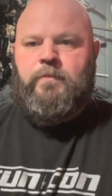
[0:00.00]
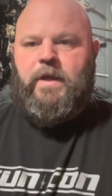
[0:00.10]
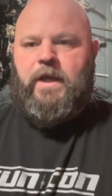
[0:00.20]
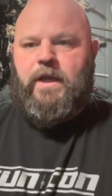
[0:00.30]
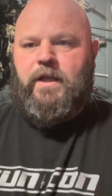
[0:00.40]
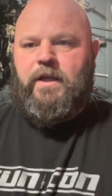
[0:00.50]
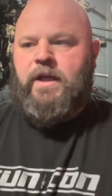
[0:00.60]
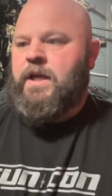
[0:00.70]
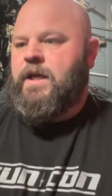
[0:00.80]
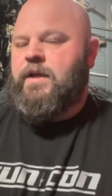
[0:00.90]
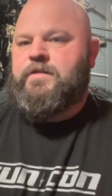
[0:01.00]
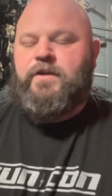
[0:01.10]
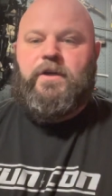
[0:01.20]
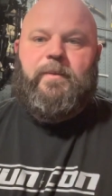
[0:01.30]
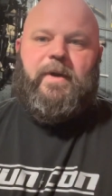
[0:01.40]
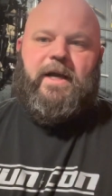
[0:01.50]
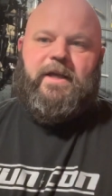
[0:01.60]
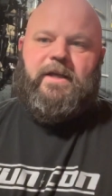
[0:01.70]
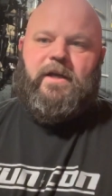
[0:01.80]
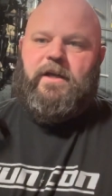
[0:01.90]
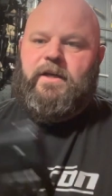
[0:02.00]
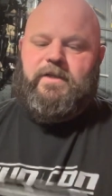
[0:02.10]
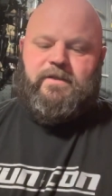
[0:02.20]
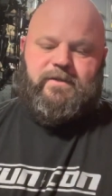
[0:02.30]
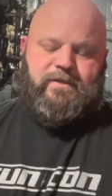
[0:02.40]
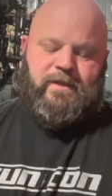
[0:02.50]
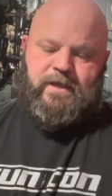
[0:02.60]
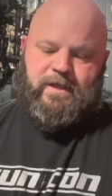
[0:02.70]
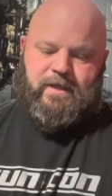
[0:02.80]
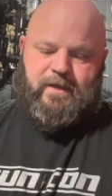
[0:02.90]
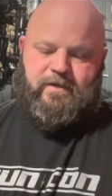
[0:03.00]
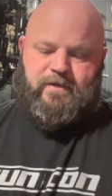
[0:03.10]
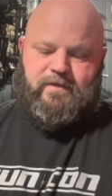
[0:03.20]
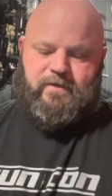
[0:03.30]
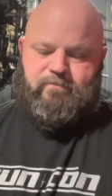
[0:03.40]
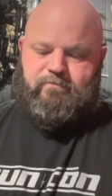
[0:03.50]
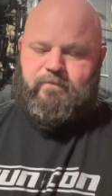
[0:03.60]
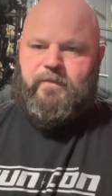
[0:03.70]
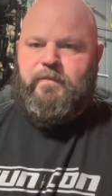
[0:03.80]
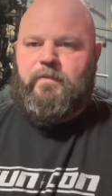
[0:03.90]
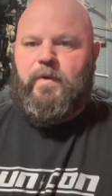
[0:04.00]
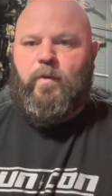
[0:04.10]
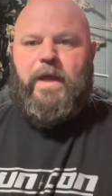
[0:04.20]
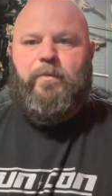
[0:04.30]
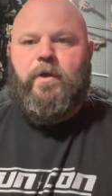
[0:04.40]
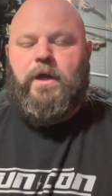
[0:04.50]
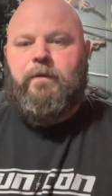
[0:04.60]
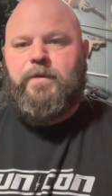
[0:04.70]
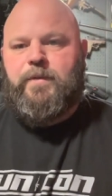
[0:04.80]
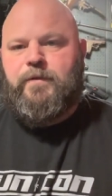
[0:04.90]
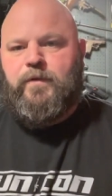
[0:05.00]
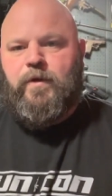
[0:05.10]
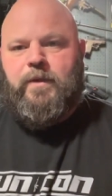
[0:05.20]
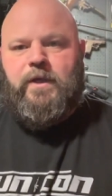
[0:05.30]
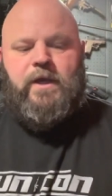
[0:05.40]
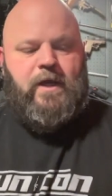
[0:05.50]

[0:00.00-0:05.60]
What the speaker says: And still gonna pocket carry because it's just way more comfortable for me